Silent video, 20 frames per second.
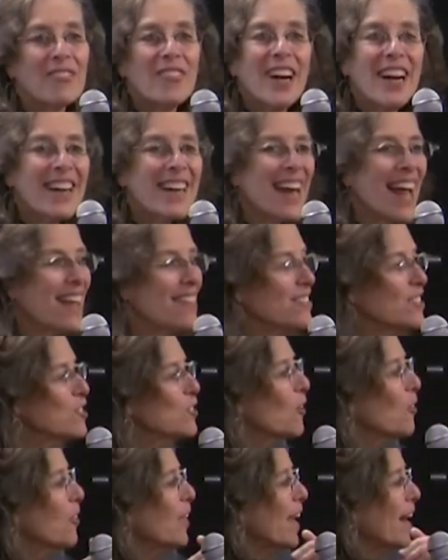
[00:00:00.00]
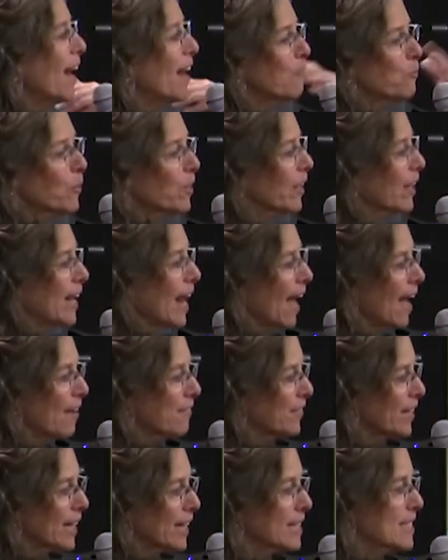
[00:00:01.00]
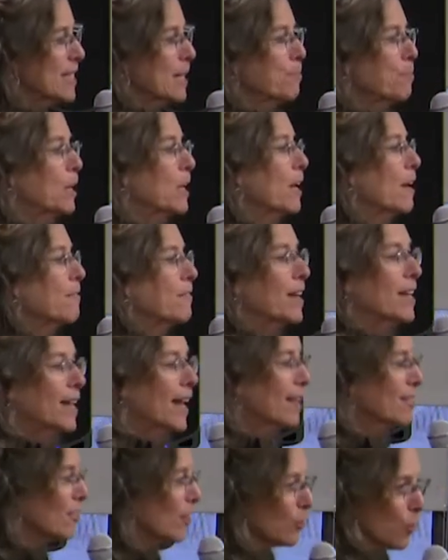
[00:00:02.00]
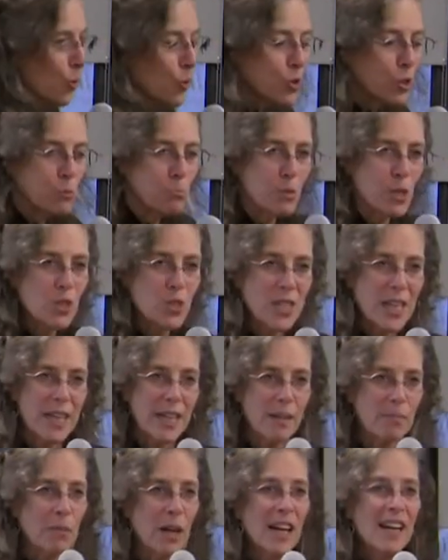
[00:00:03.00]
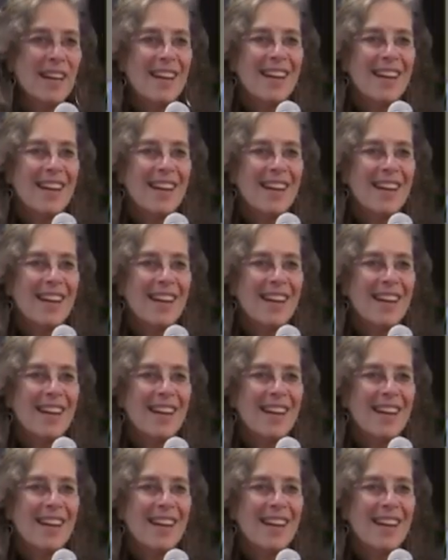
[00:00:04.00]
Right? And so that, and we're going to have an exhibit of it at the local museum.